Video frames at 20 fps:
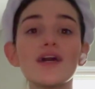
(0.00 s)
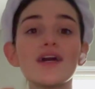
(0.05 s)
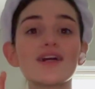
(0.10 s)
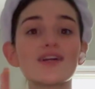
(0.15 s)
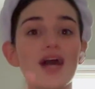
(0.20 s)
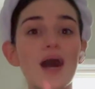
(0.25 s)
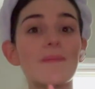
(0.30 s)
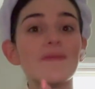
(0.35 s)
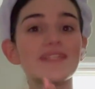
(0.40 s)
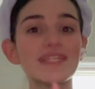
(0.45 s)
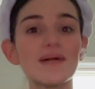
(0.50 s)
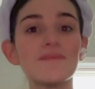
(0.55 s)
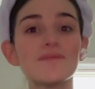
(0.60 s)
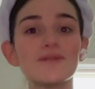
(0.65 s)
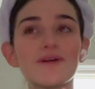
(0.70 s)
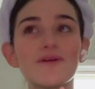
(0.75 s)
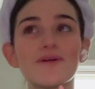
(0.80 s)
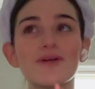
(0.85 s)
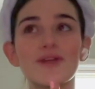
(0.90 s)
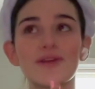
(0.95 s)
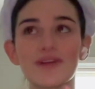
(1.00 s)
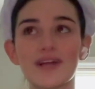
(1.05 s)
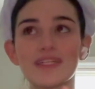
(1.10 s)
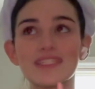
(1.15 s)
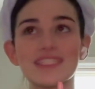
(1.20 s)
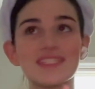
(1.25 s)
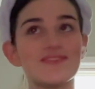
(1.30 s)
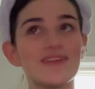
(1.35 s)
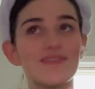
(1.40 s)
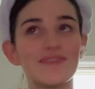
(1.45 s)
Comment down below your
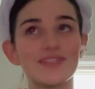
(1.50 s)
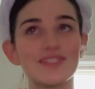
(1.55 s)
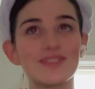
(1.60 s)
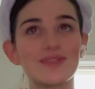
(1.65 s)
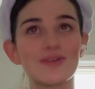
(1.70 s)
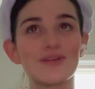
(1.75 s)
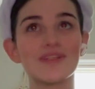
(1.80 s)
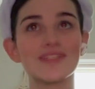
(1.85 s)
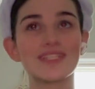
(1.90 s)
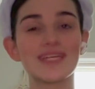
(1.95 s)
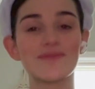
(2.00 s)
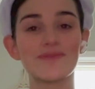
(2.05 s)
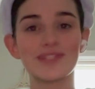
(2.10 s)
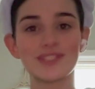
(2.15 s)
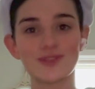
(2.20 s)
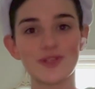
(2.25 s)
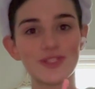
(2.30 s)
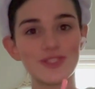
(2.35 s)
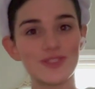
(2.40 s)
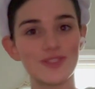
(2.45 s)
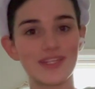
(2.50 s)
guys' favorite stores and what stores you